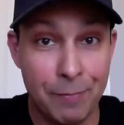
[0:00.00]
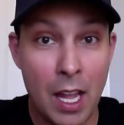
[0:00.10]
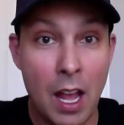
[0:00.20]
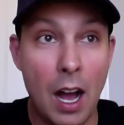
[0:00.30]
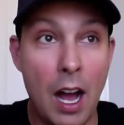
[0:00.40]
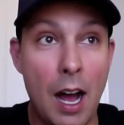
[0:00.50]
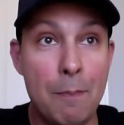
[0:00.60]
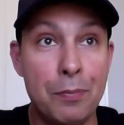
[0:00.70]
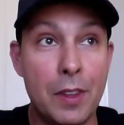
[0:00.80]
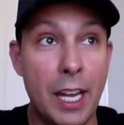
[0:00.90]

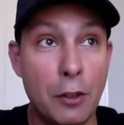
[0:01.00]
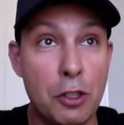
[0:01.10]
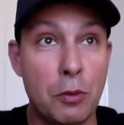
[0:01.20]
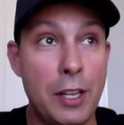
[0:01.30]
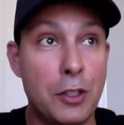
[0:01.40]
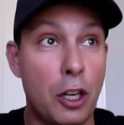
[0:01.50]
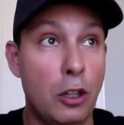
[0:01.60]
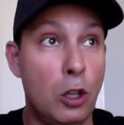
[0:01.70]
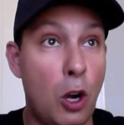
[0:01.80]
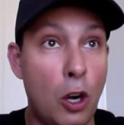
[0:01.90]
The interest rates are
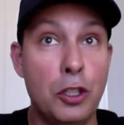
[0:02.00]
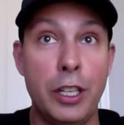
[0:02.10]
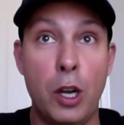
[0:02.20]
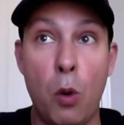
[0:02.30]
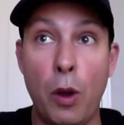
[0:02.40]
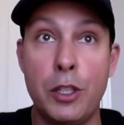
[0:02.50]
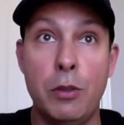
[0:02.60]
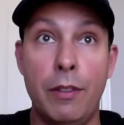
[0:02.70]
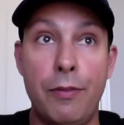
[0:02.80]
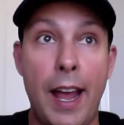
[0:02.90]
largely going to
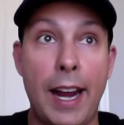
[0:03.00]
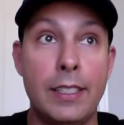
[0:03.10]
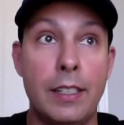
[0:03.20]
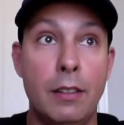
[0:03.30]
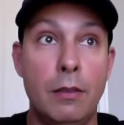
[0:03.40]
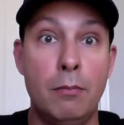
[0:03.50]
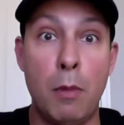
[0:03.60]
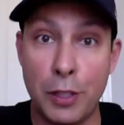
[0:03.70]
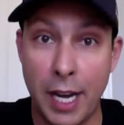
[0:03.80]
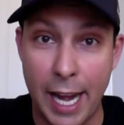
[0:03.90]
affect
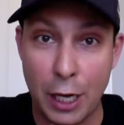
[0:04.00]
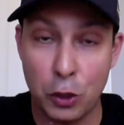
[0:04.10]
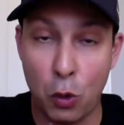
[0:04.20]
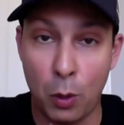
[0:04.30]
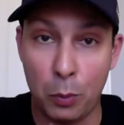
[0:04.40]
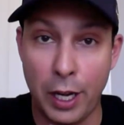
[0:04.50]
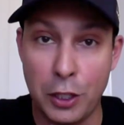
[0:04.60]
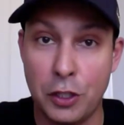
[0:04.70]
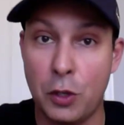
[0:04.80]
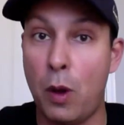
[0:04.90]
multinational
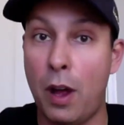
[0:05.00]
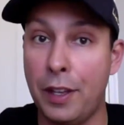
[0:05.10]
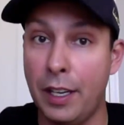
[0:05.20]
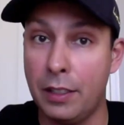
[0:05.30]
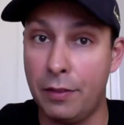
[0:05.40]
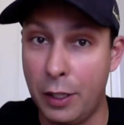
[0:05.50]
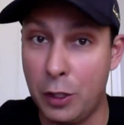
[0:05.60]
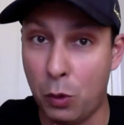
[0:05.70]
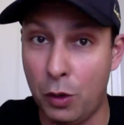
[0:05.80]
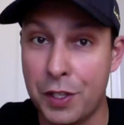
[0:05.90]
corporations and wealthy
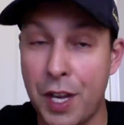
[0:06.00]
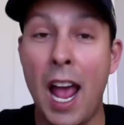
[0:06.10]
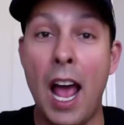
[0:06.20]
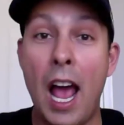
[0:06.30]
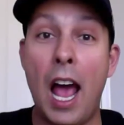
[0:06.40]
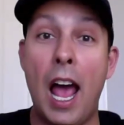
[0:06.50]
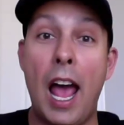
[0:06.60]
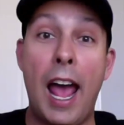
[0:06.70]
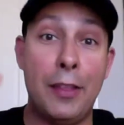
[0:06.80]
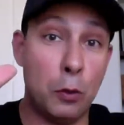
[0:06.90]
individuals.
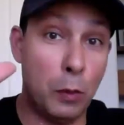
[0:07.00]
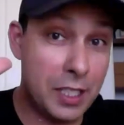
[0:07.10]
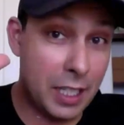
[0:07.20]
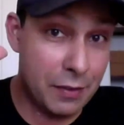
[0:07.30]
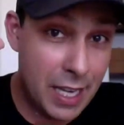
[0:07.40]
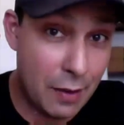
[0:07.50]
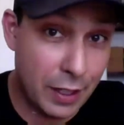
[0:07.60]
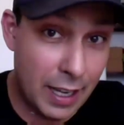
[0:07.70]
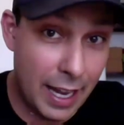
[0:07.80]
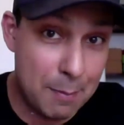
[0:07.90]
At the risk of sounding
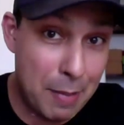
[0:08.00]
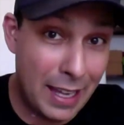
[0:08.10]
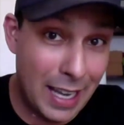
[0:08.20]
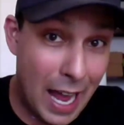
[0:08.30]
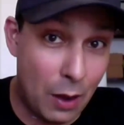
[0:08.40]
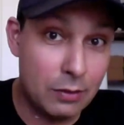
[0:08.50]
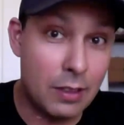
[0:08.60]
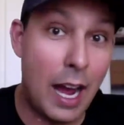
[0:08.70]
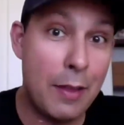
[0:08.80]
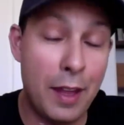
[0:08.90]
like a bailout,
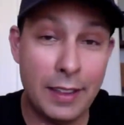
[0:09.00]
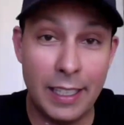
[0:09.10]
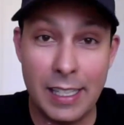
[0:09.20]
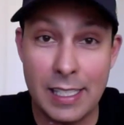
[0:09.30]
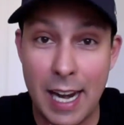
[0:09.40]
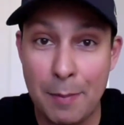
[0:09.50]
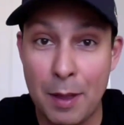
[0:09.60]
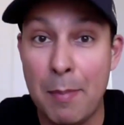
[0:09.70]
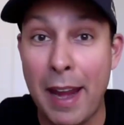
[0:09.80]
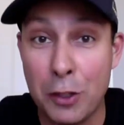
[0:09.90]
I think that it's time that
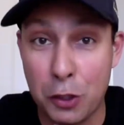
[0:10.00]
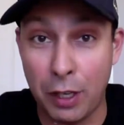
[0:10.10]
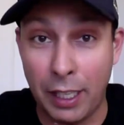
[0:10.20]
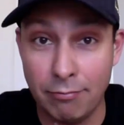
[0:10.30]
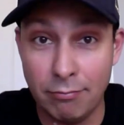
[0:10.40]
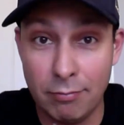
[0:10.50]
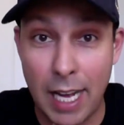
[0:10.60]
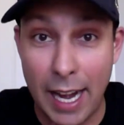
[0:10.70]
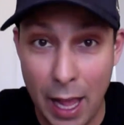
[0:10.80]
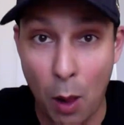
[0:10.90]
Main Street
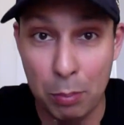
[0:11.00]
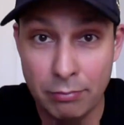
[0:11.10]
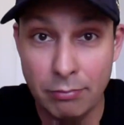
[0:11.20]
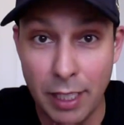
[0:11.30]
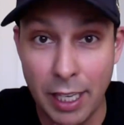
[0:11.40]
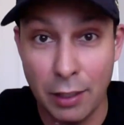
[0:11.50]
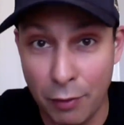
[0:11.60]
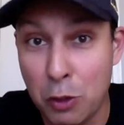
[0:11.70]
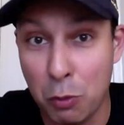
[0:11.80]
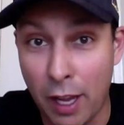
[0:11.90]
got help. The
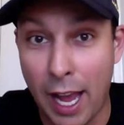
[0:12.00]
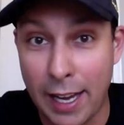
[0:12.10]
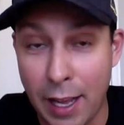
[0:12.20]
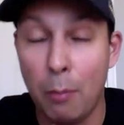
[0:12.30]
individual got help.